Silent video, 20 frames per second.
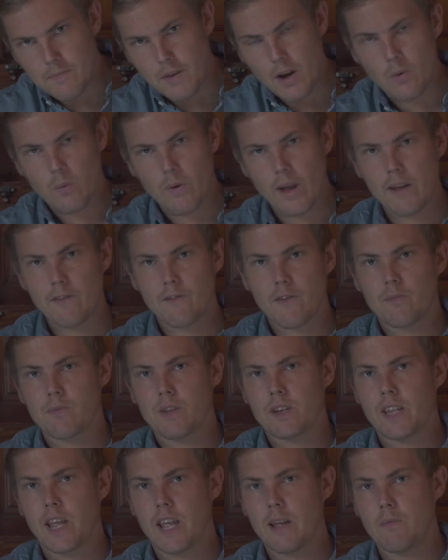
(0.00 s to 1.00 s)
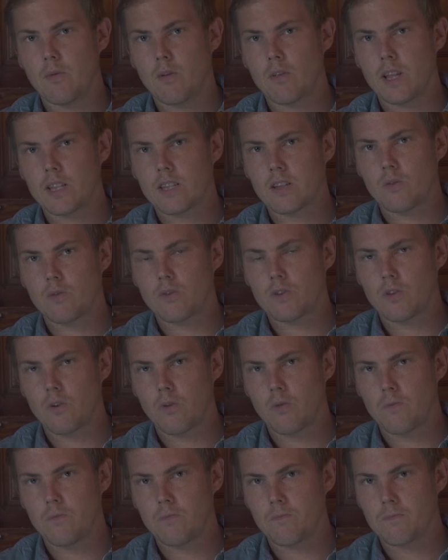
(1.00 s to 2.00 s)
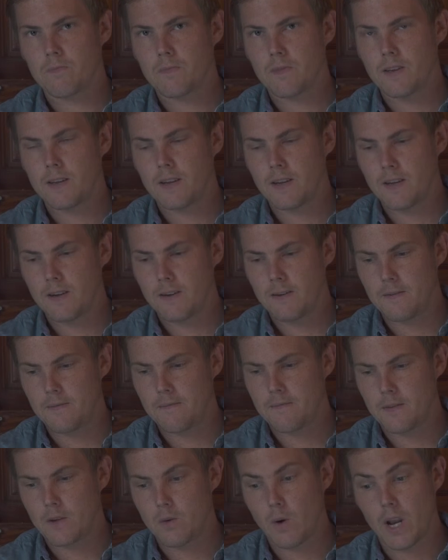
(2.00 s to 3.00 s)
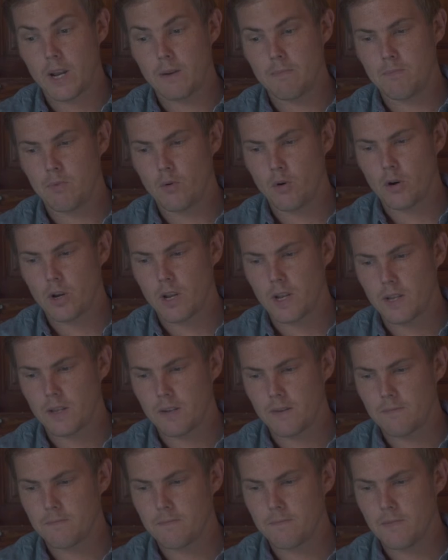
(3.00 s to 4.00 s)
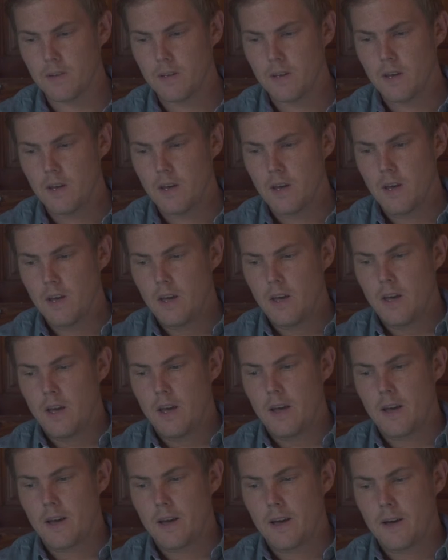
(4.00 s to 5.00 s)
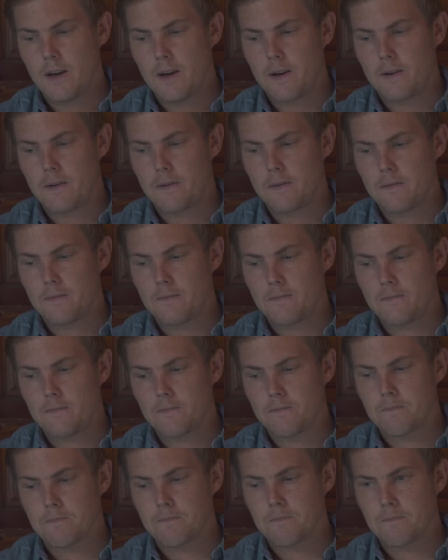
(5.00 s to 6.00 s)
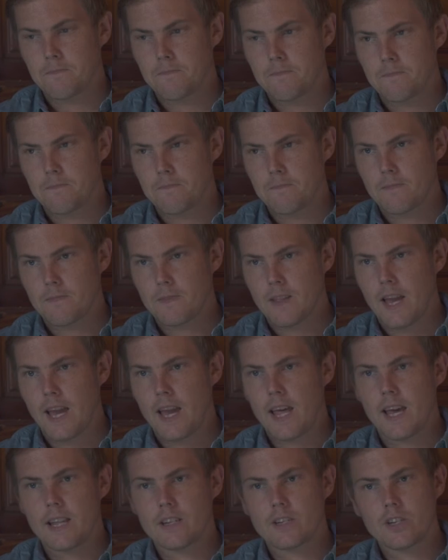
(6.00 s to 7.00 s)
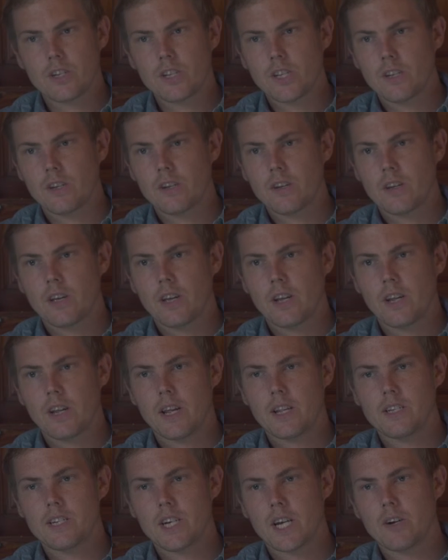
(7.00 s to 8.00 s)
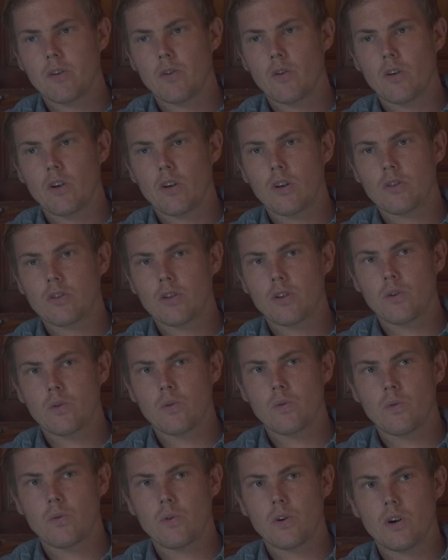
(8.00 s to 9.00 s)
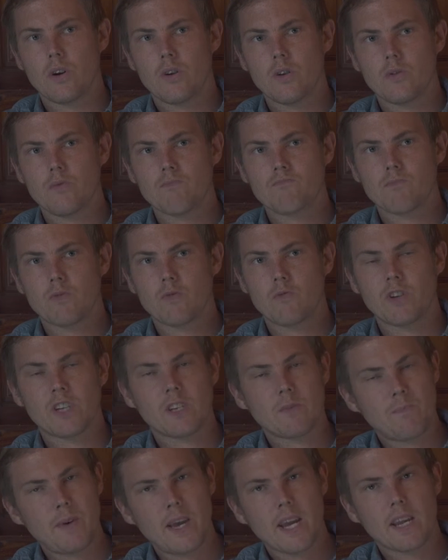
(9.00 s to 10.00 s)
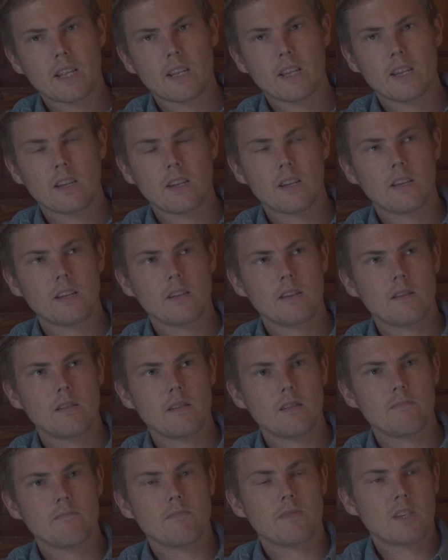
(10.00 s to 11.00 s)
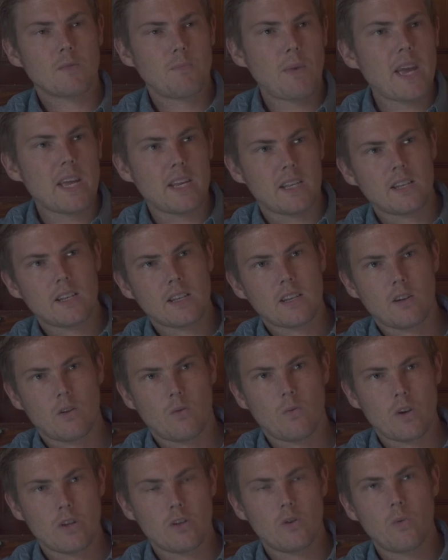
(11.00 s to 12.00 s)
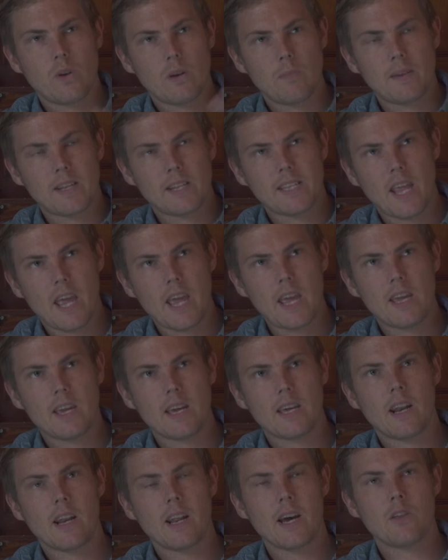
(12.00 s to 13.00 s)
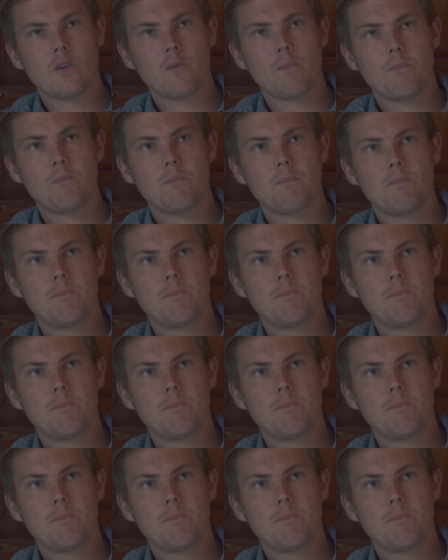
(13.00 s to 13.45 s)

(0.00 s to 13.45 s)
away from the table. That's also quite important. And just in general, to respect space. You will be staying at another,